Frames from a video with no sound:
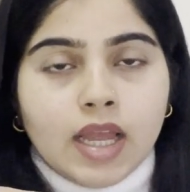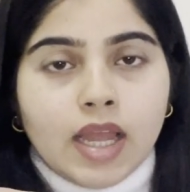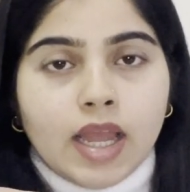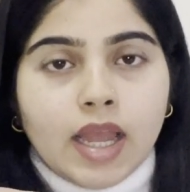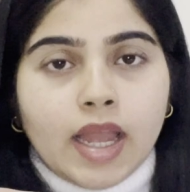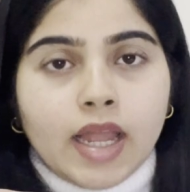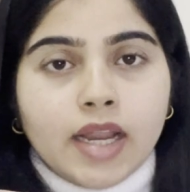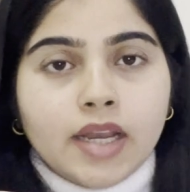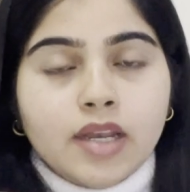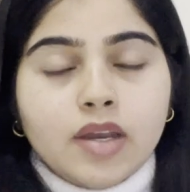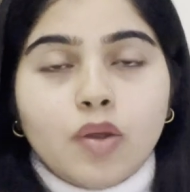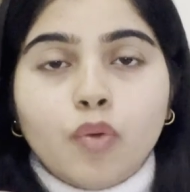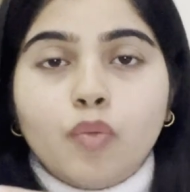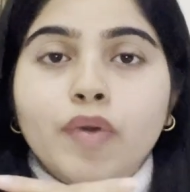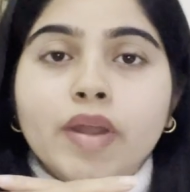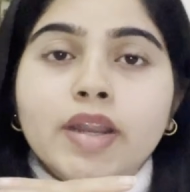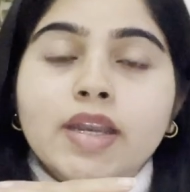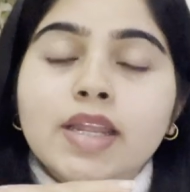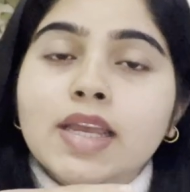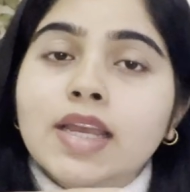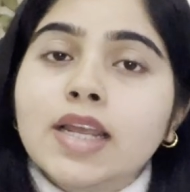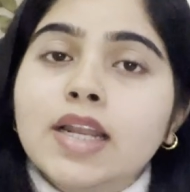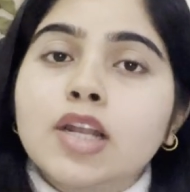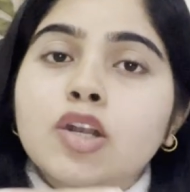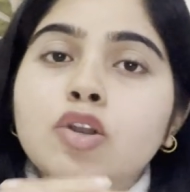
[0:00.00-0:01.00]
And
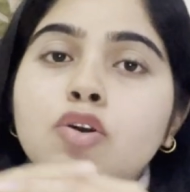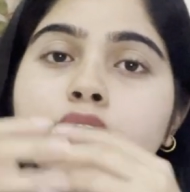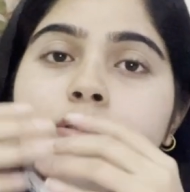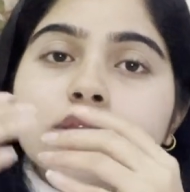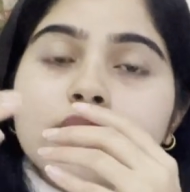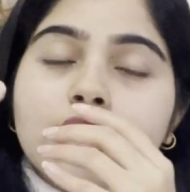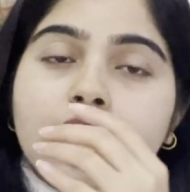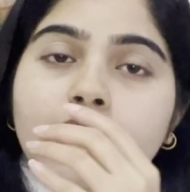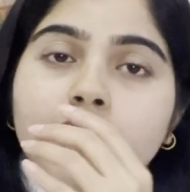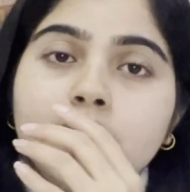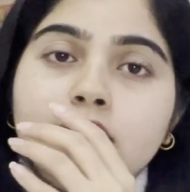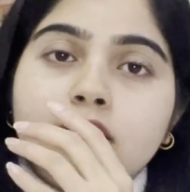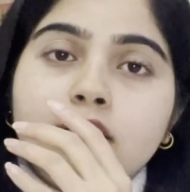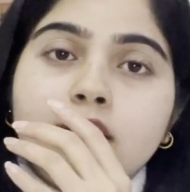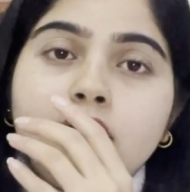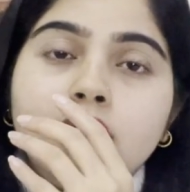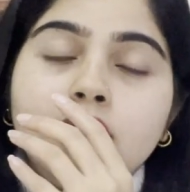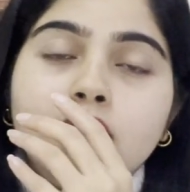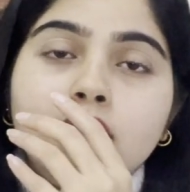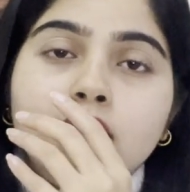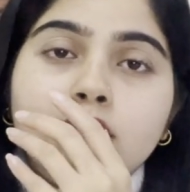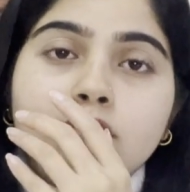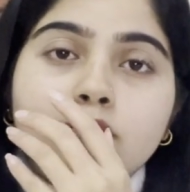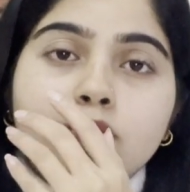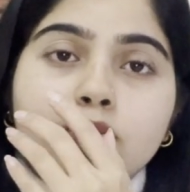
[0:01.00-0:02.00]
when he looks at
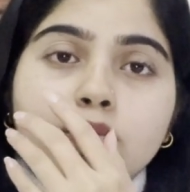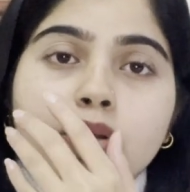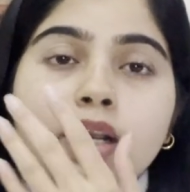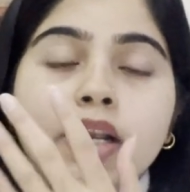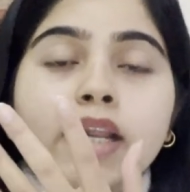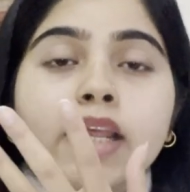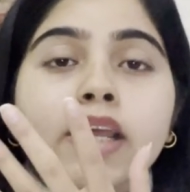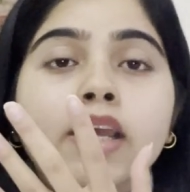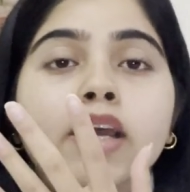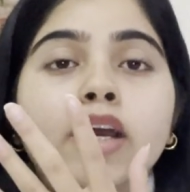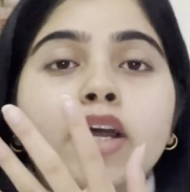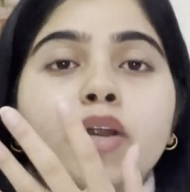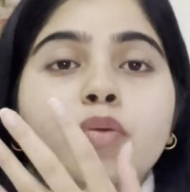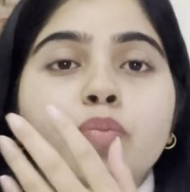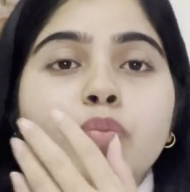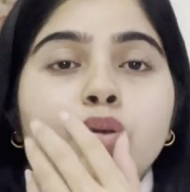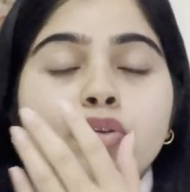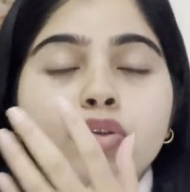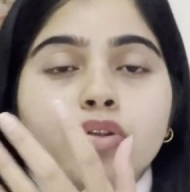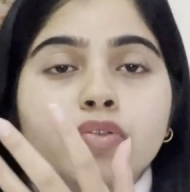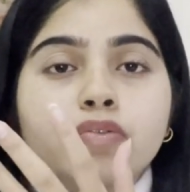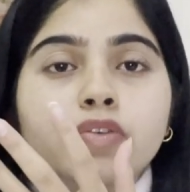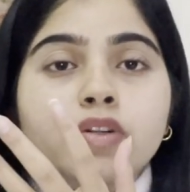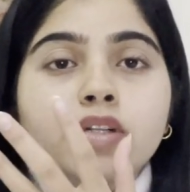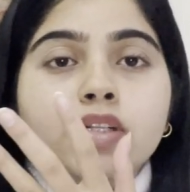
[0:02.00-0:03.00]
the clear,
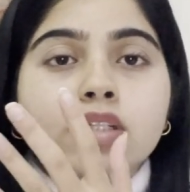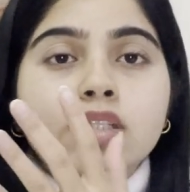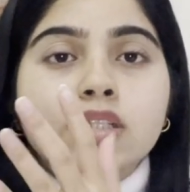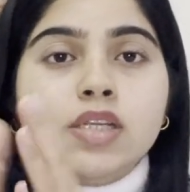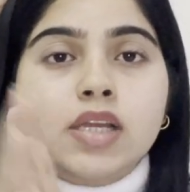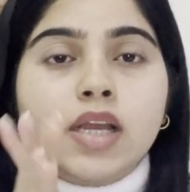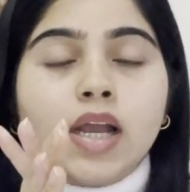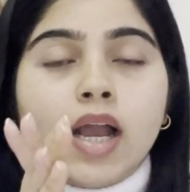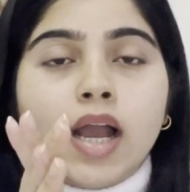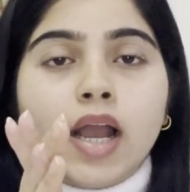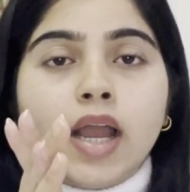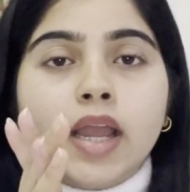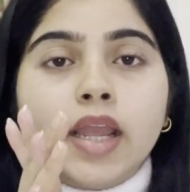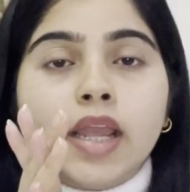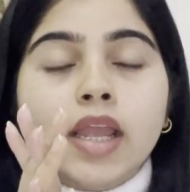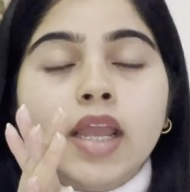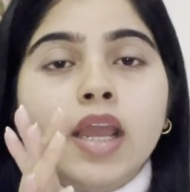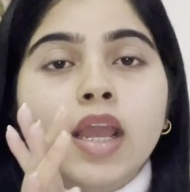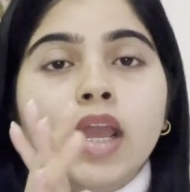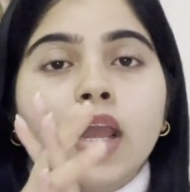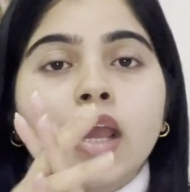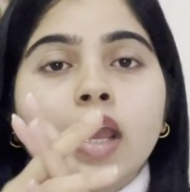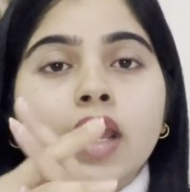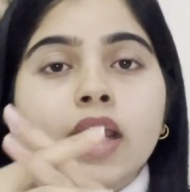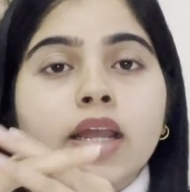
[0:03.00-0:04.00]
beautiful
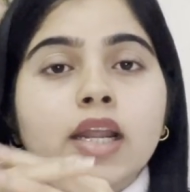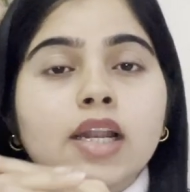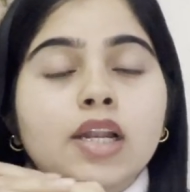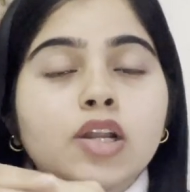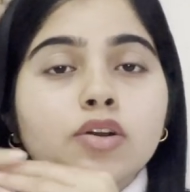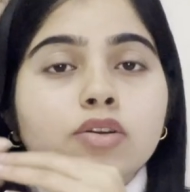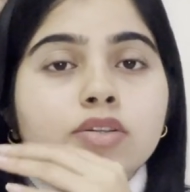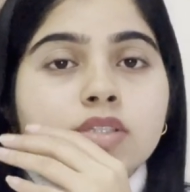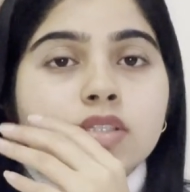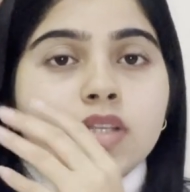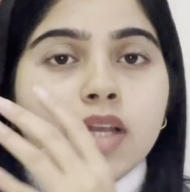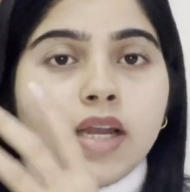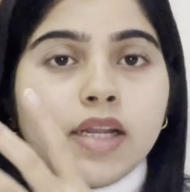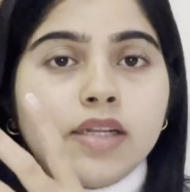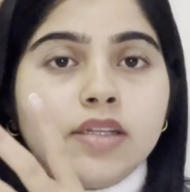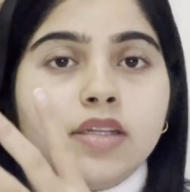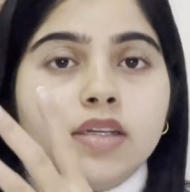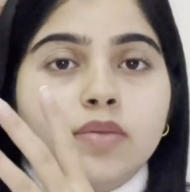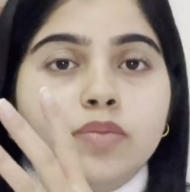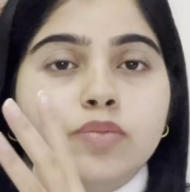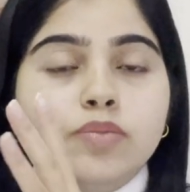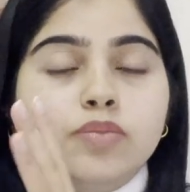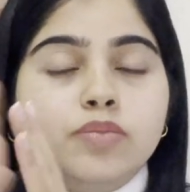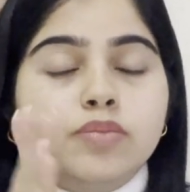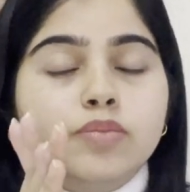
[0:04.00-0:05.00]
sky, he looks at
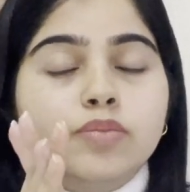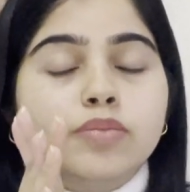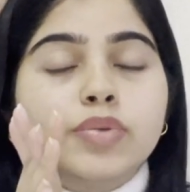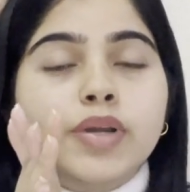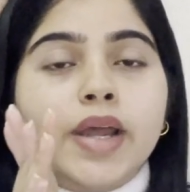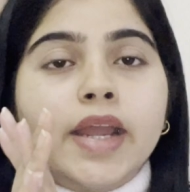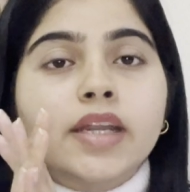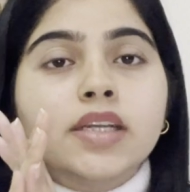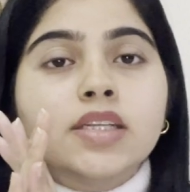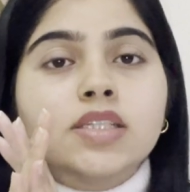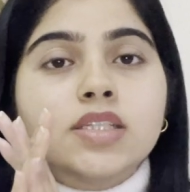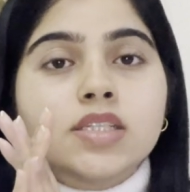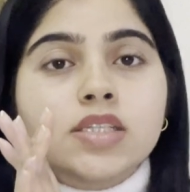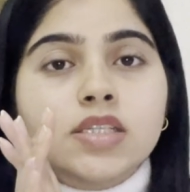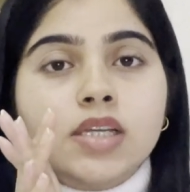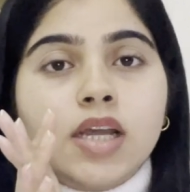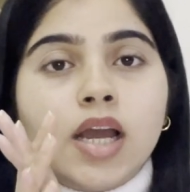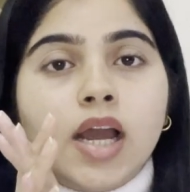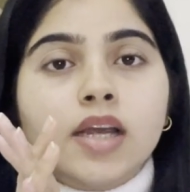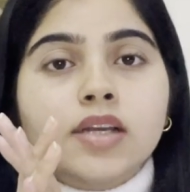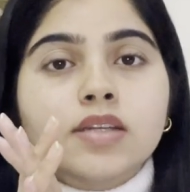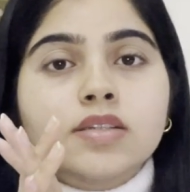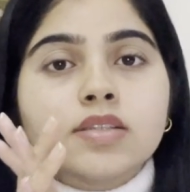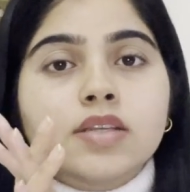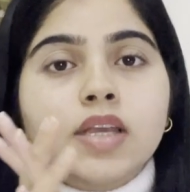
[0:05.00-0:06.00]
the bright
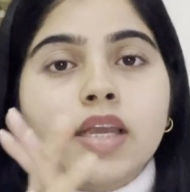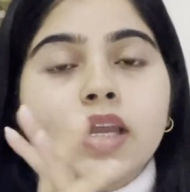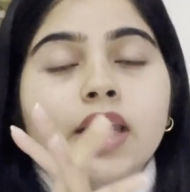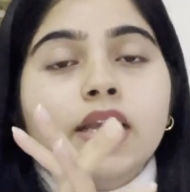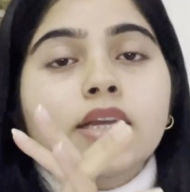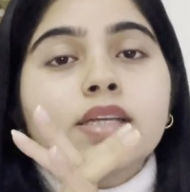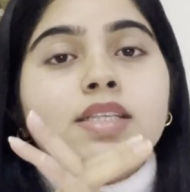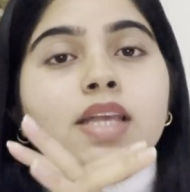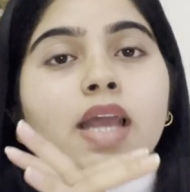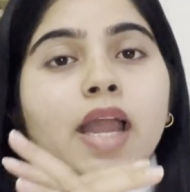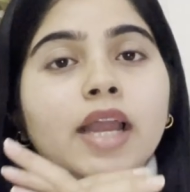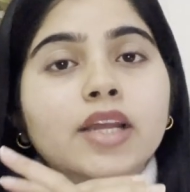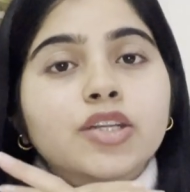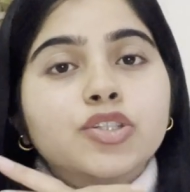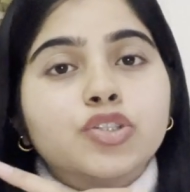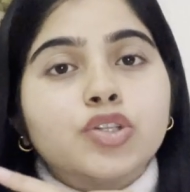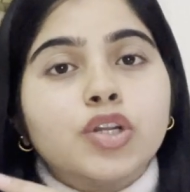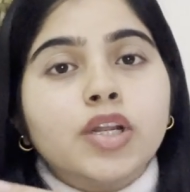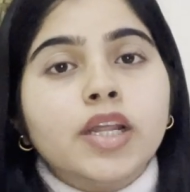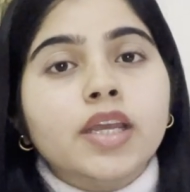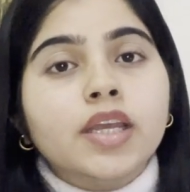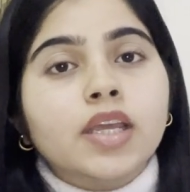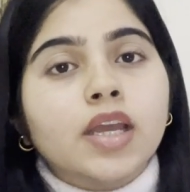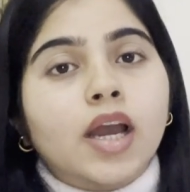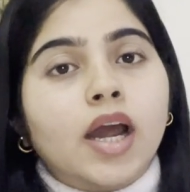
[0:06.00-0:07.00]
stars, he is
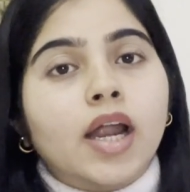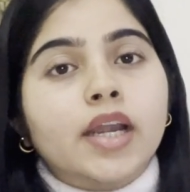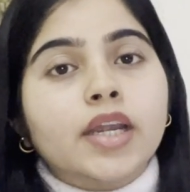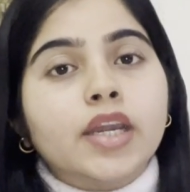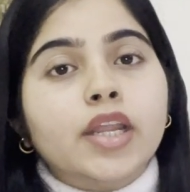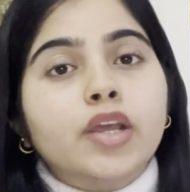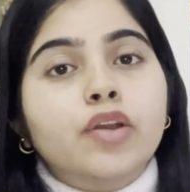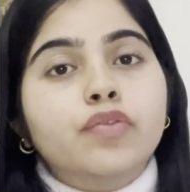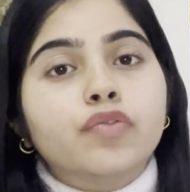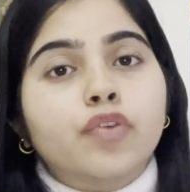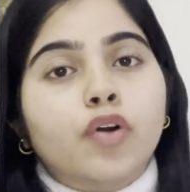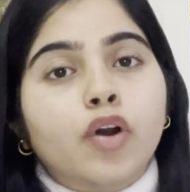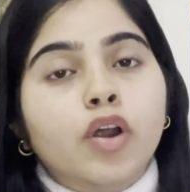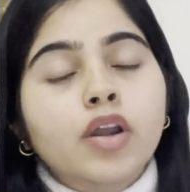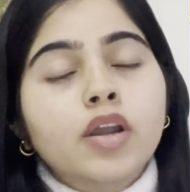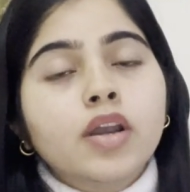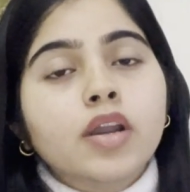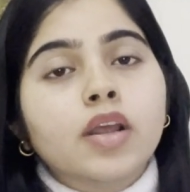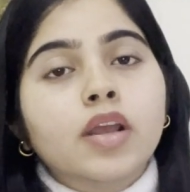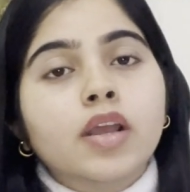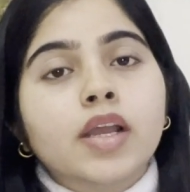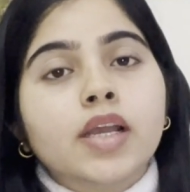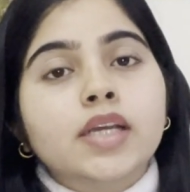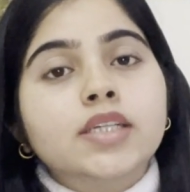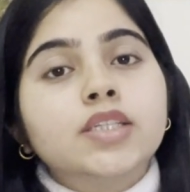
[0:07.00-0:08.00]
actually yearning
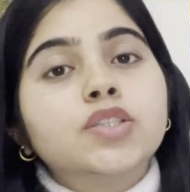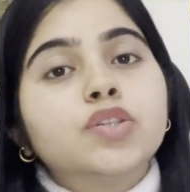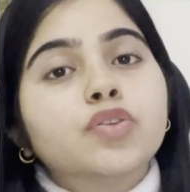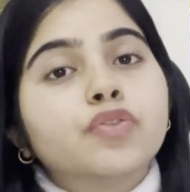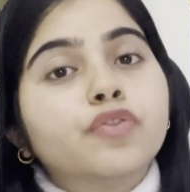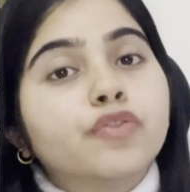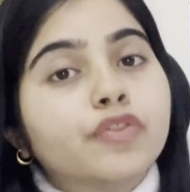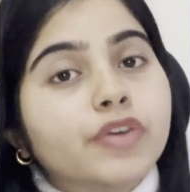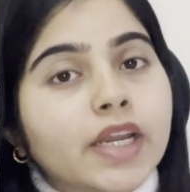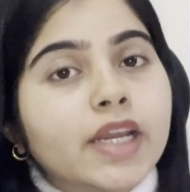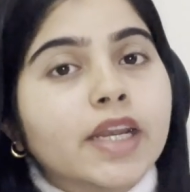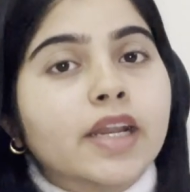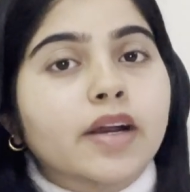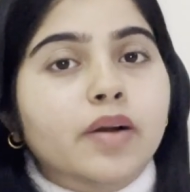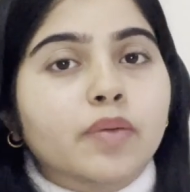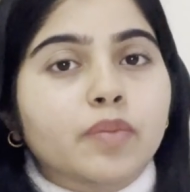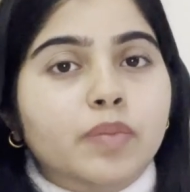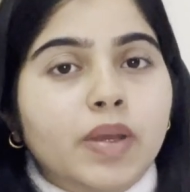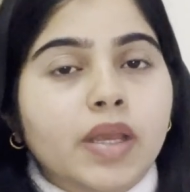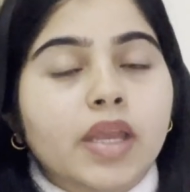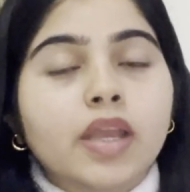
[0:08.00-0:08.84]
for his freedom.